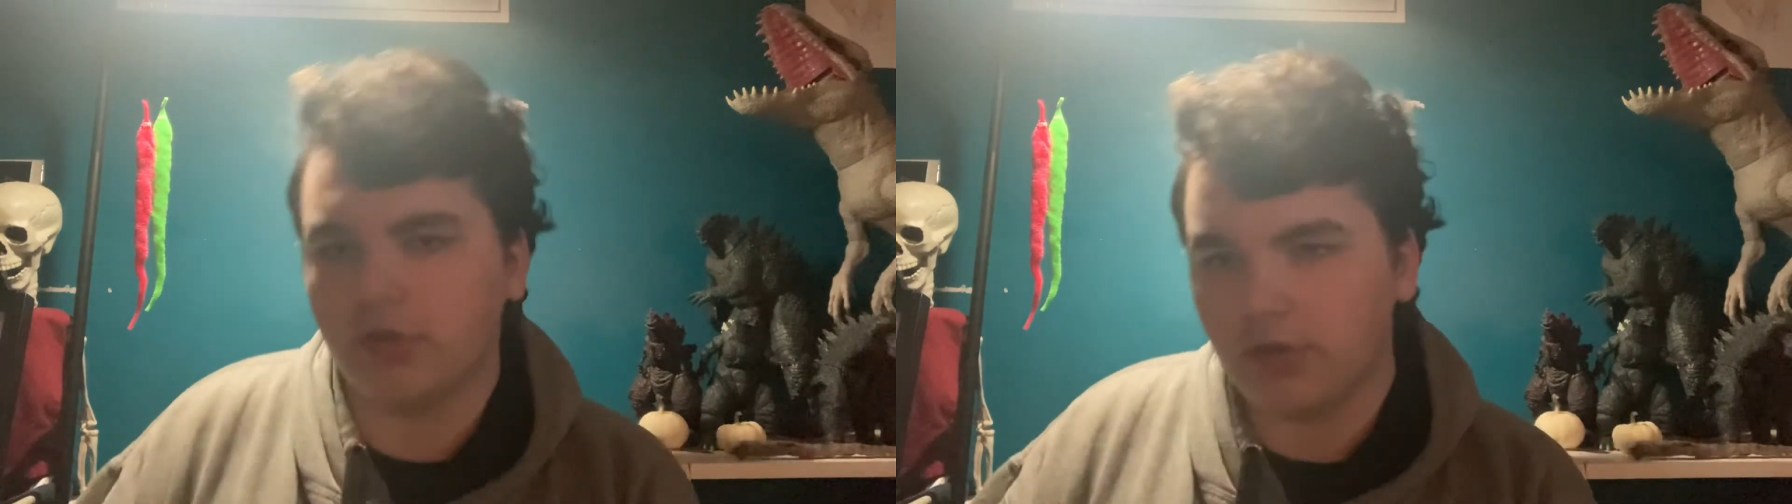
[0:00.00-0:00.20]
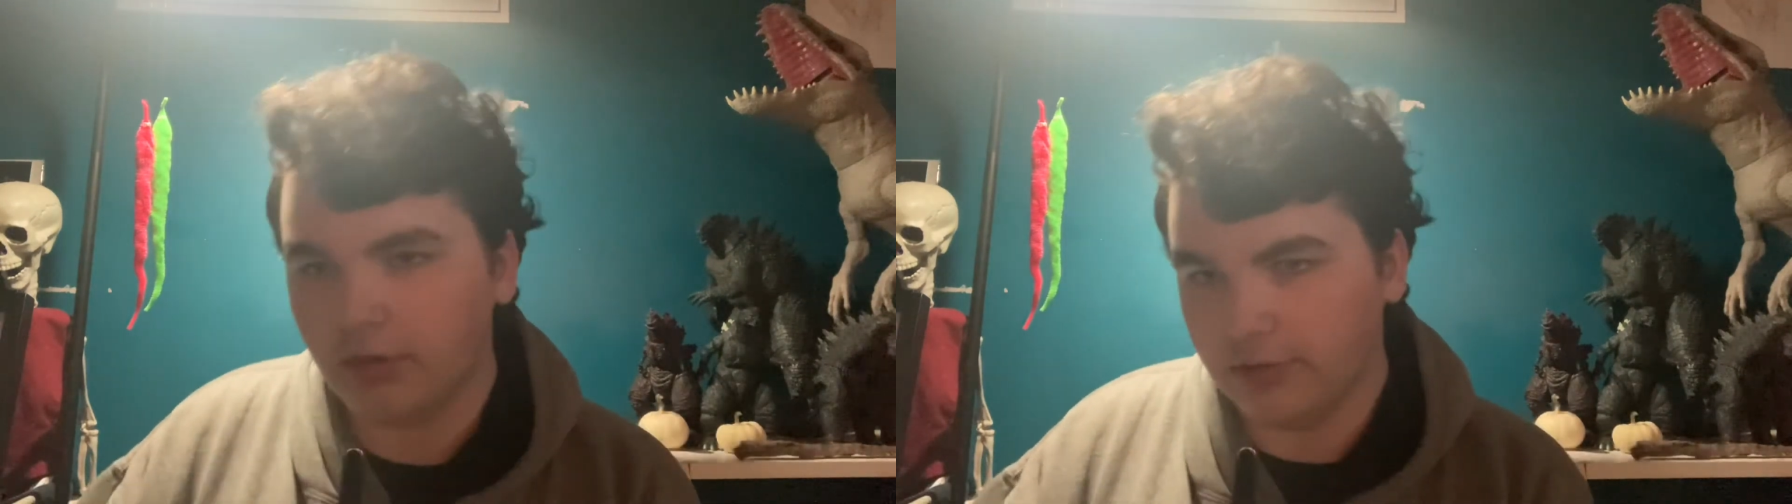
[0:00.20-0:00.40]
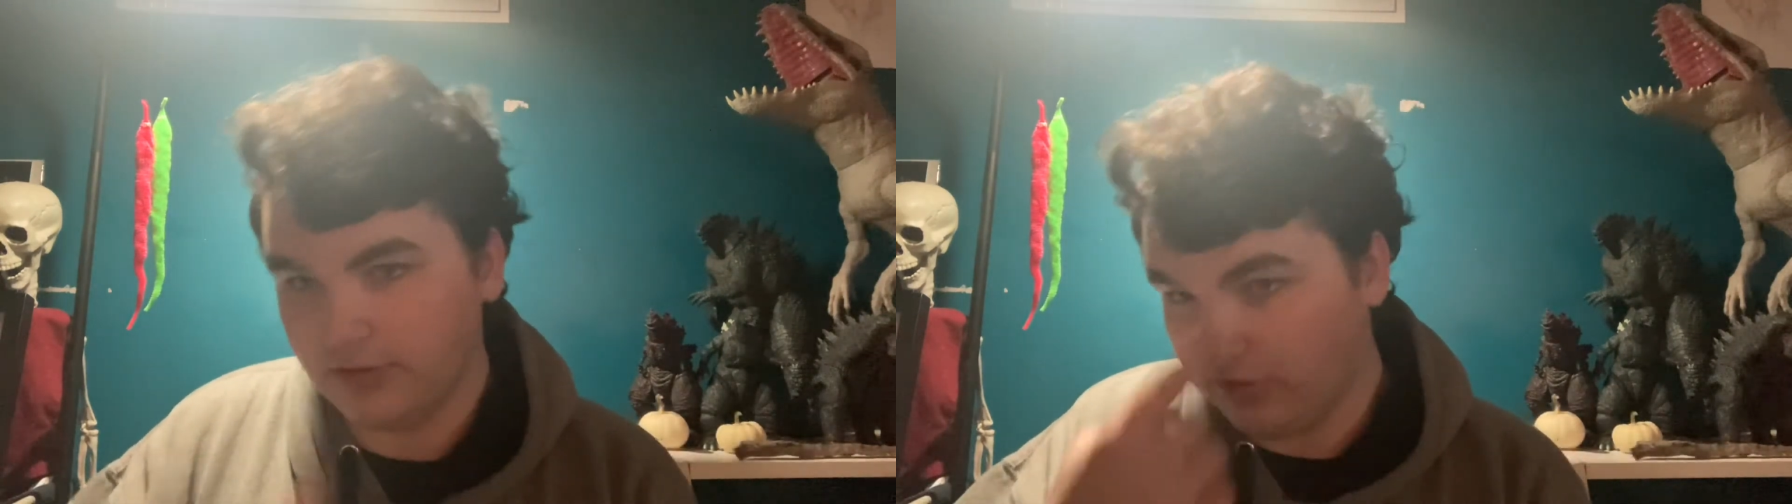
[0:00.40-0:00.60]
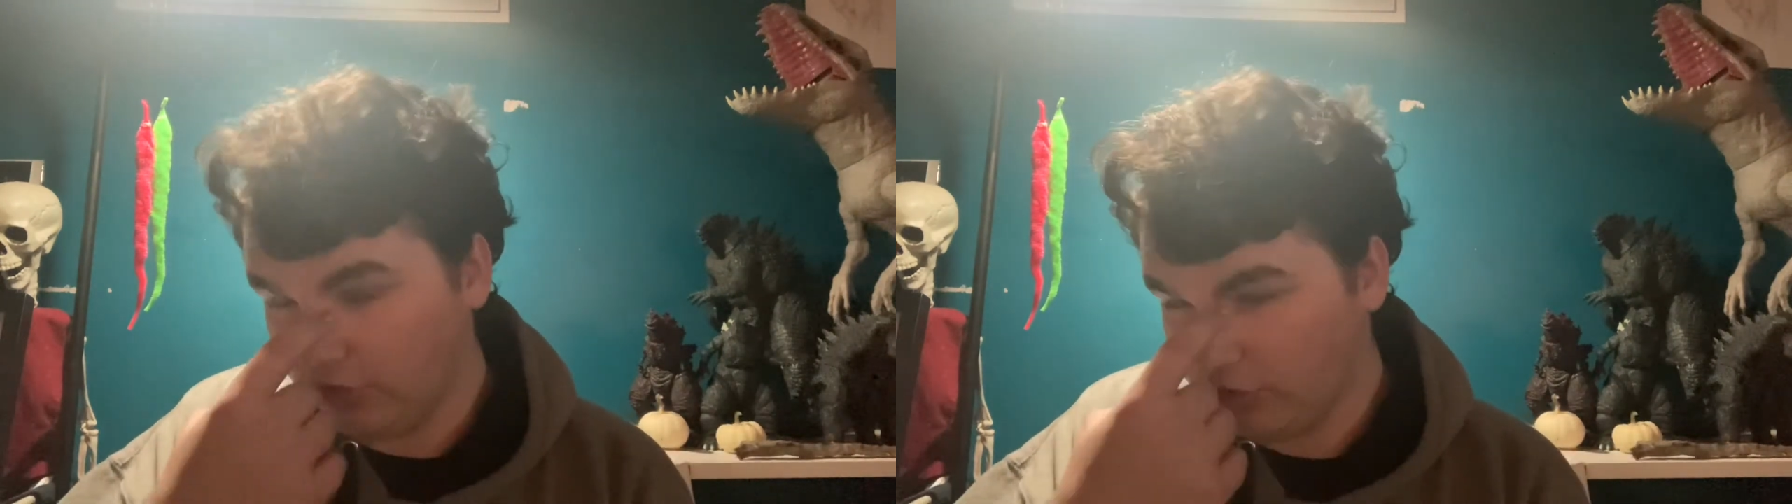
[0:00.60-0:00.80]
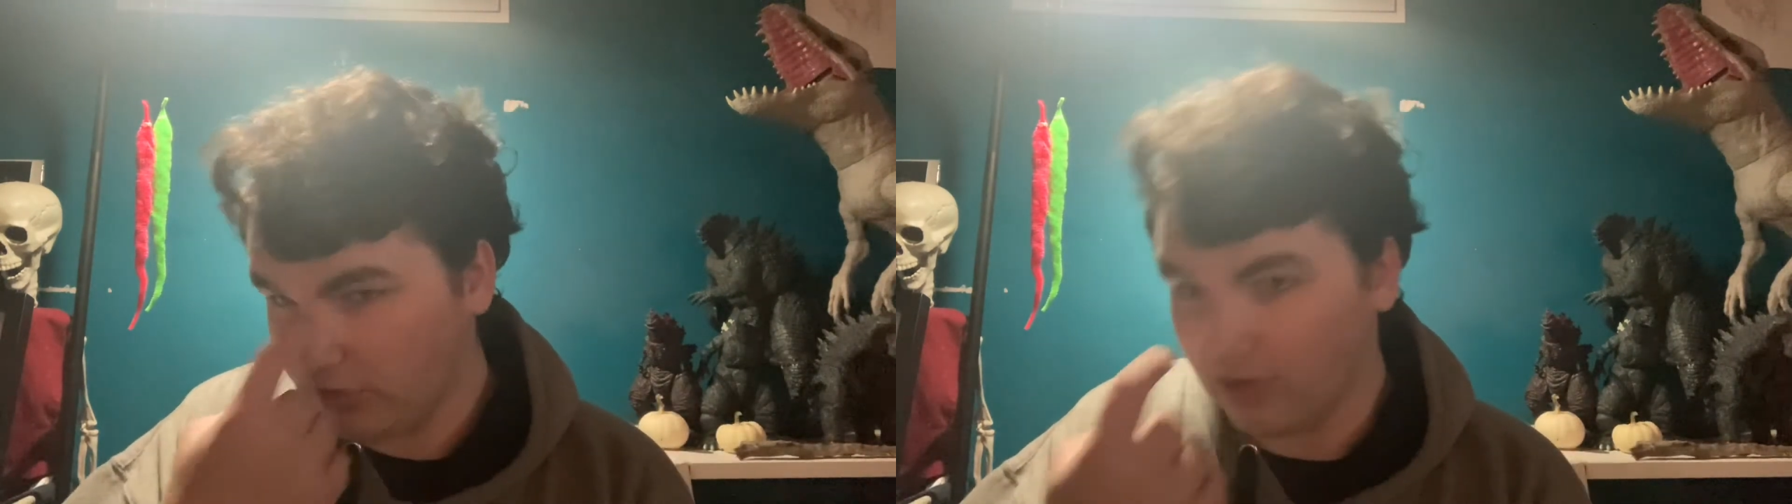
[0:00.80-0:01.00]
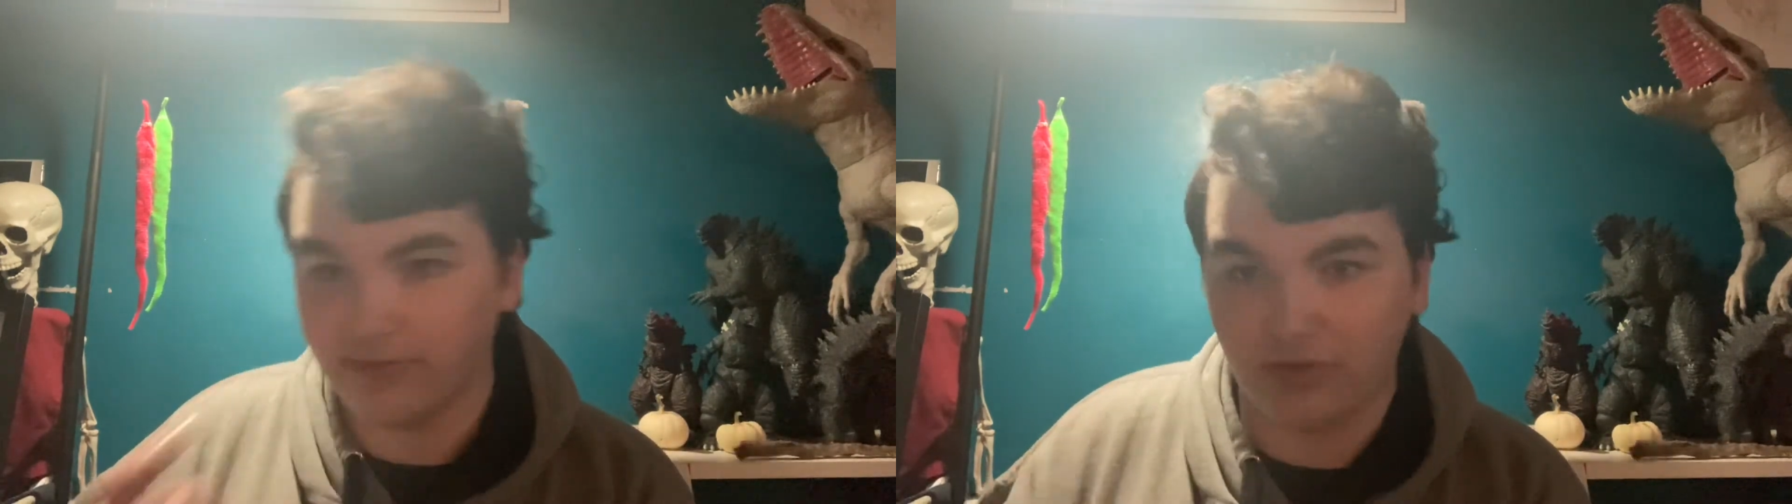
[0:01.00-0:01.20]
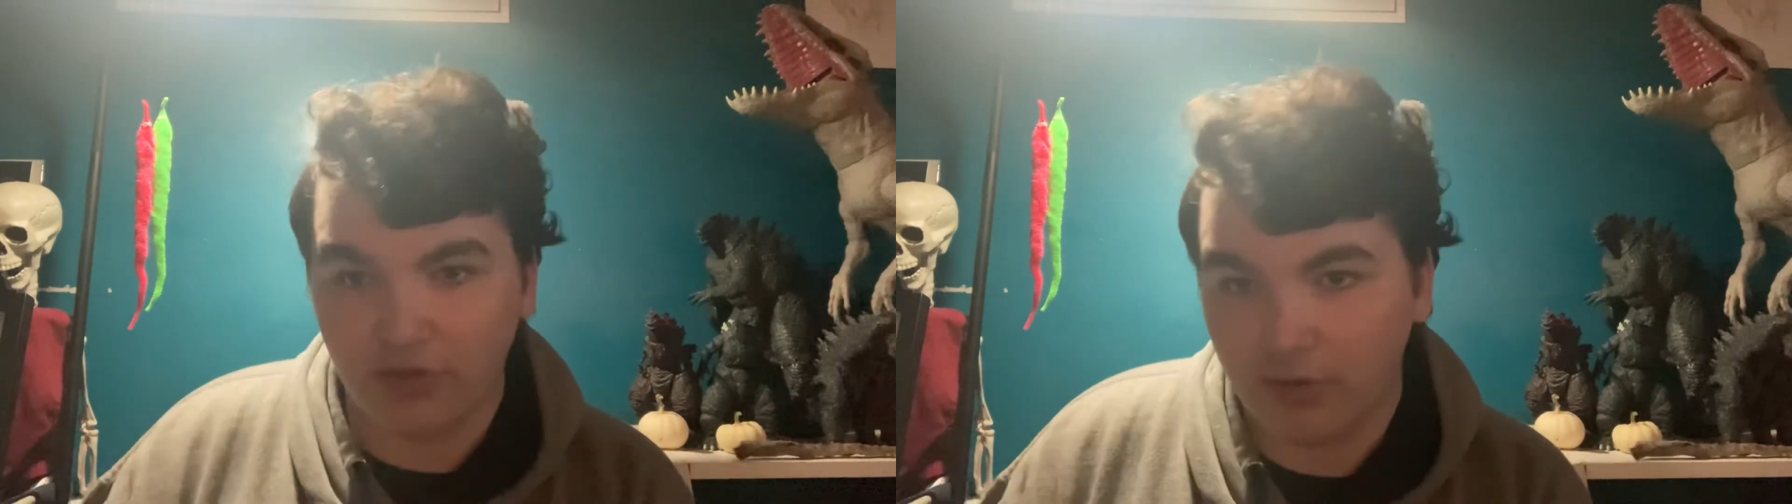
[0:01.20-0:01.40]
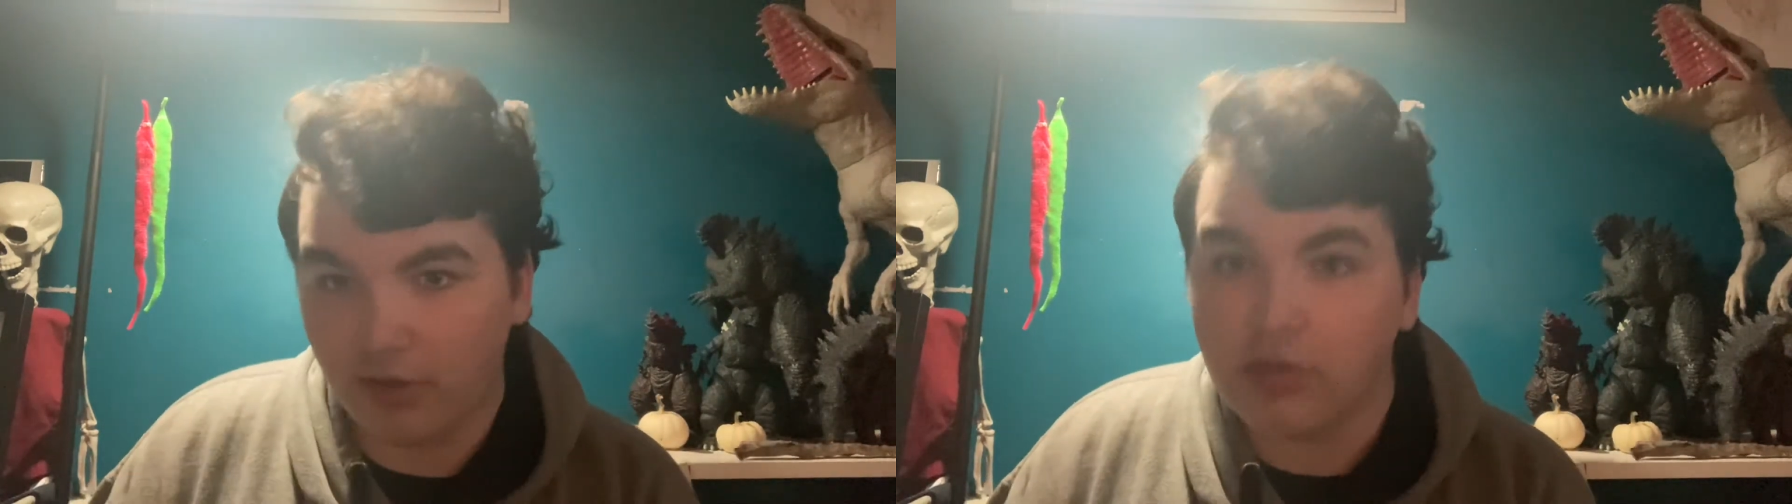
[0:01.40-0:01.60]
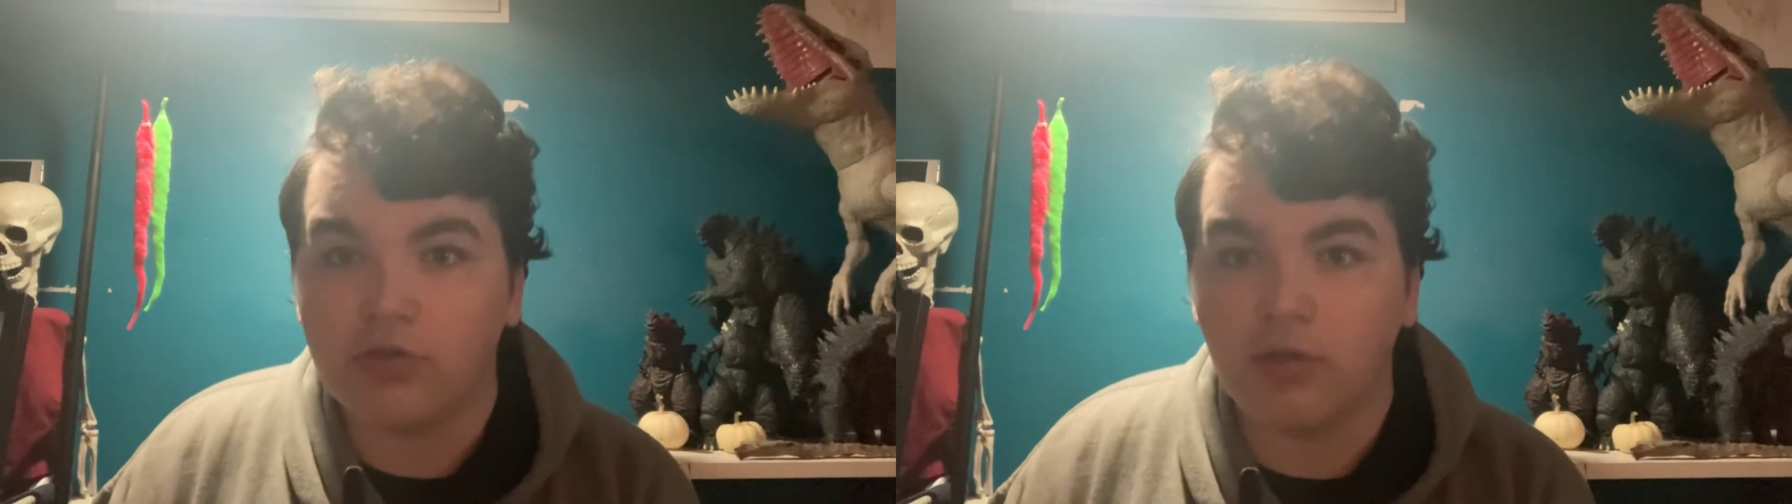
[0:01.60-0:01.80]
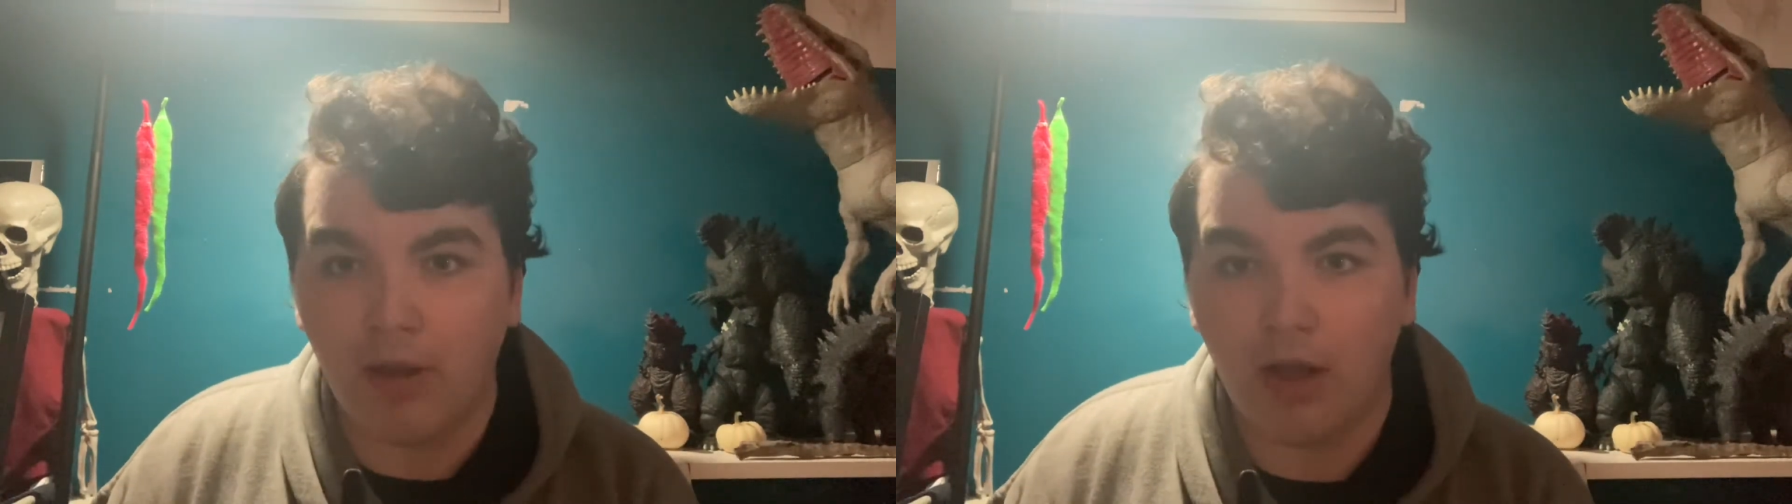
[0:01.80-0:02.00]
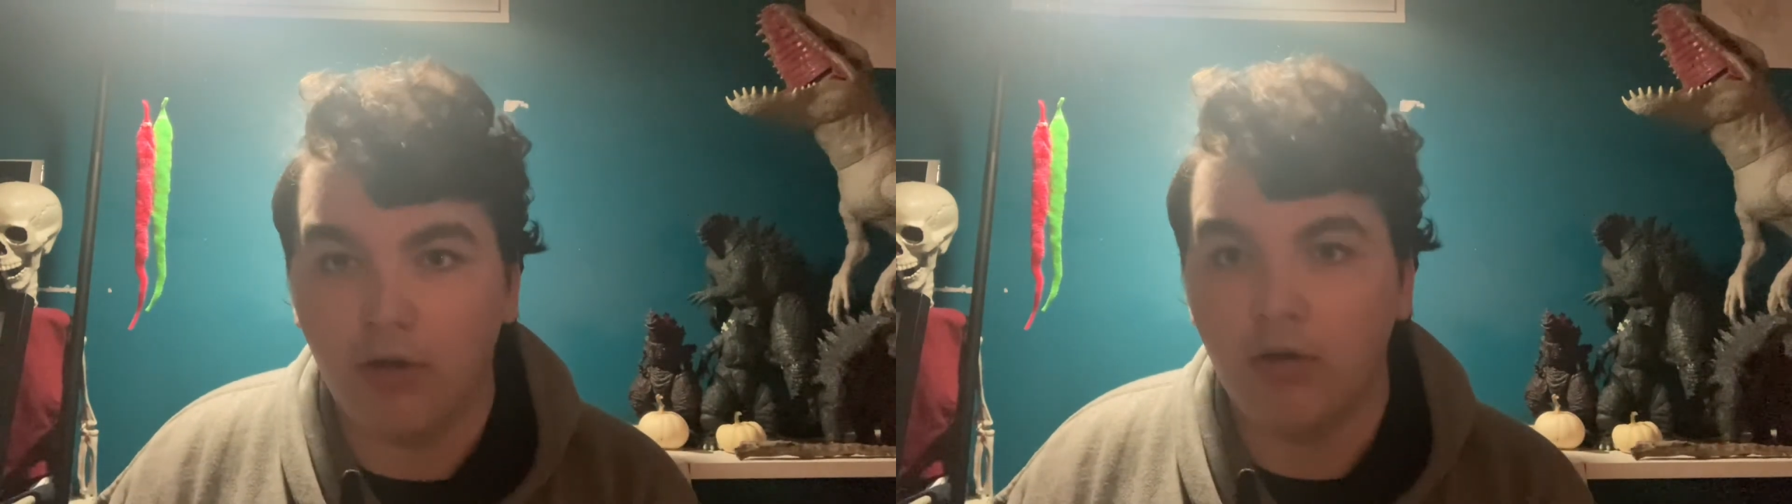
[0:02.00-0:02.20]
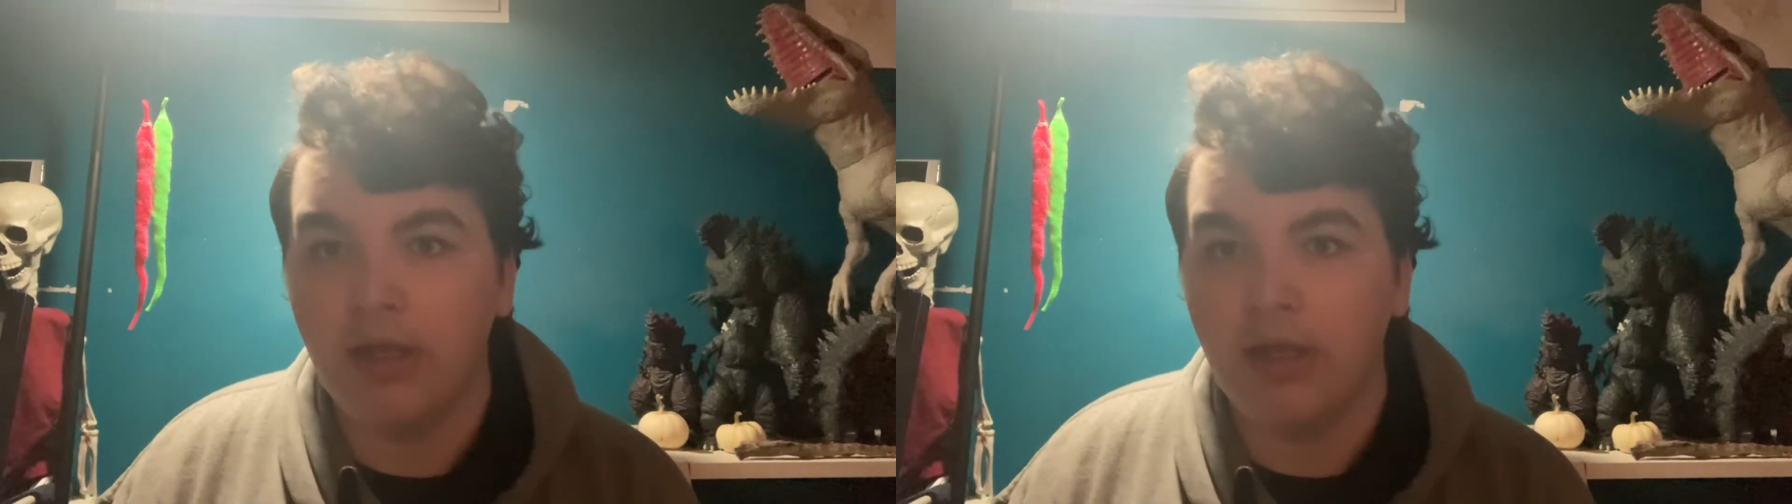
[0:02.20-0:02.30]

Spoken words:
seriously because she's obviously connected somehow.